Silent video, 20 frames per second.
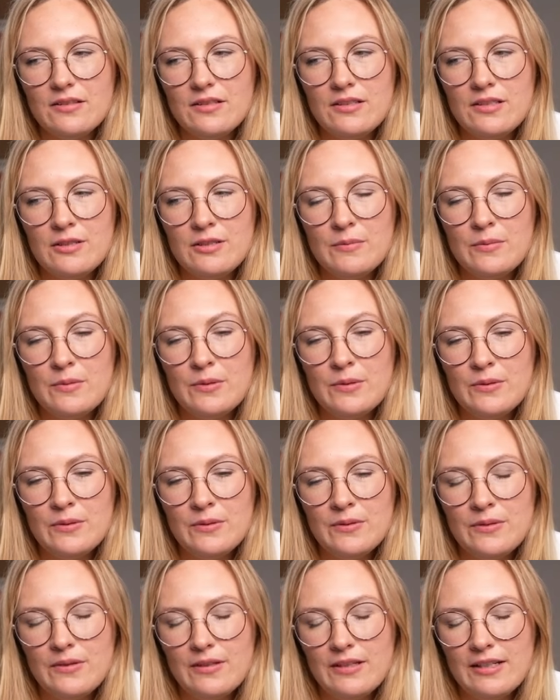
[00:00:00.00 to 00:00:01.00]
the
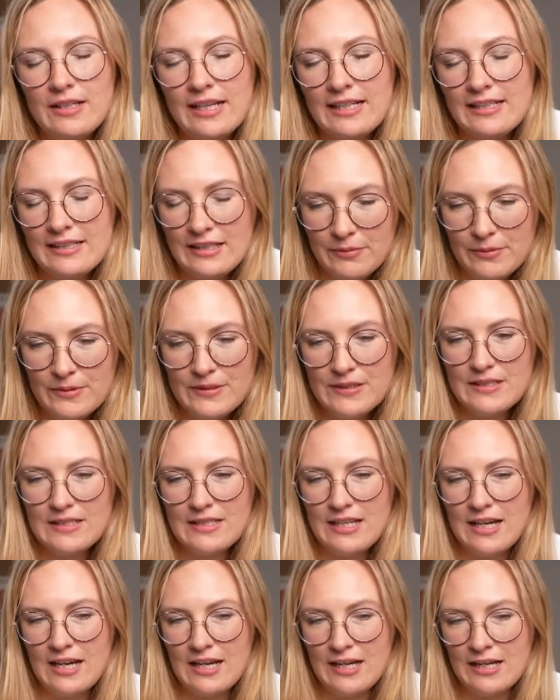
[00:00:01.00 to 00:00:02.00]
more, like, there was a
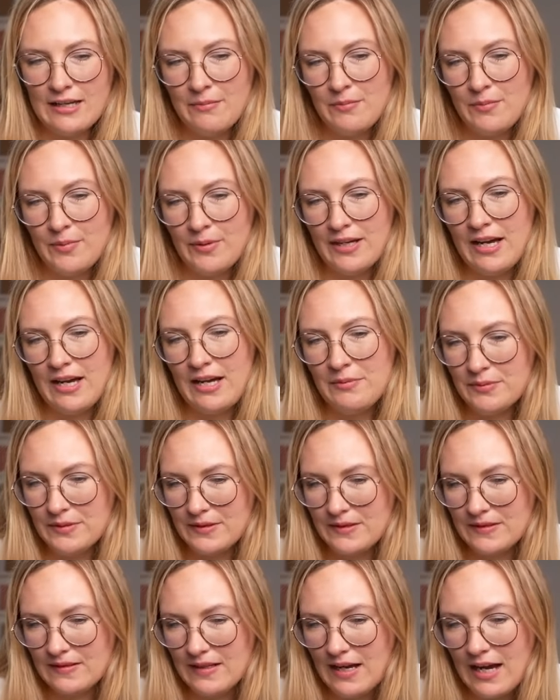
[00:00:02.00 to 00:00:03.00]
time where I
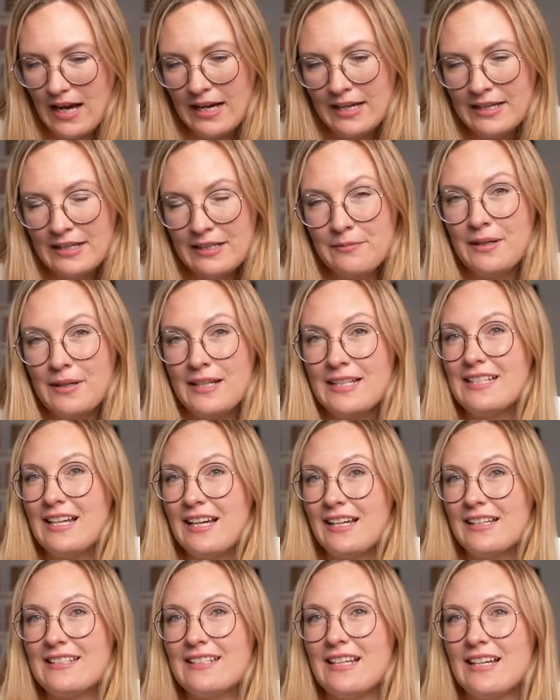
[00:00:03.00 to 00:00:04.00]
was hiding my
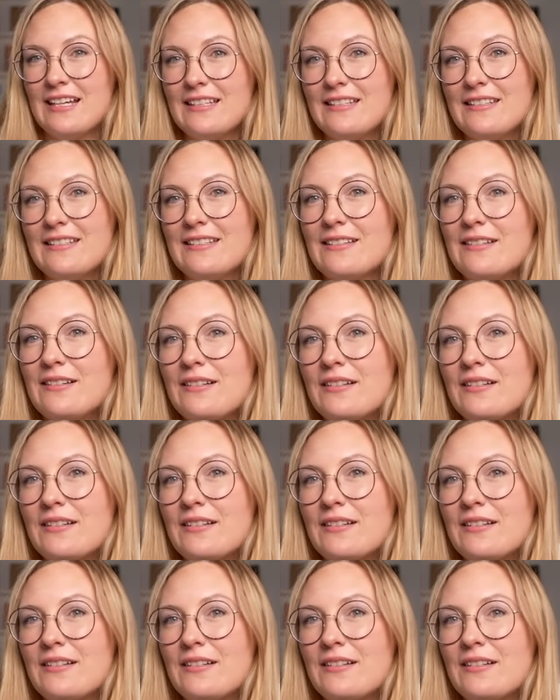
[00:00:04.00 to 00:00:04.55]
success